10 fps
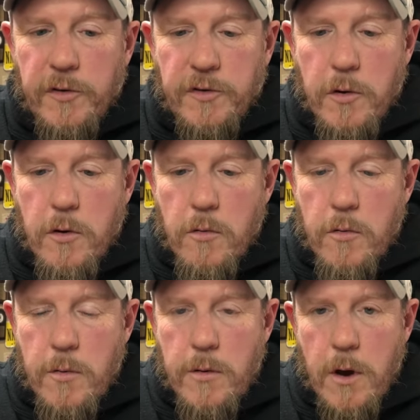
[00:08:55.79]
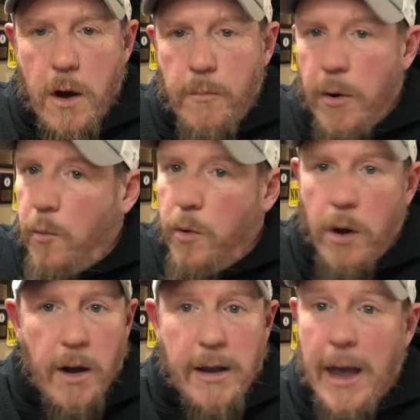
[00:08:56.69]
So, but
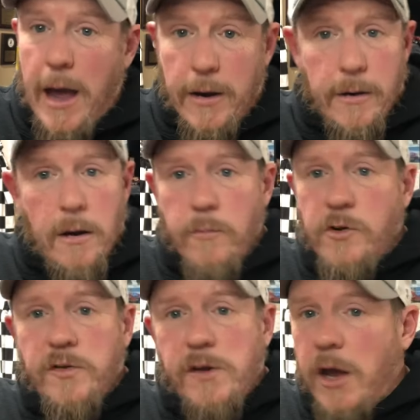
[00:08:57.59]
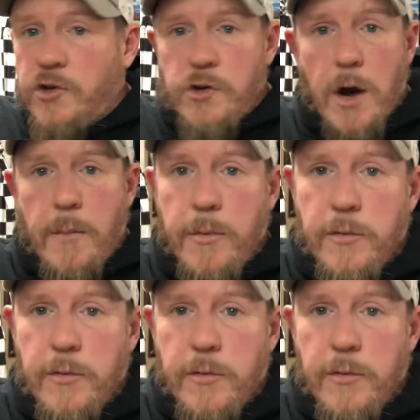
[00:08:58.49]
again, I'm just catching up.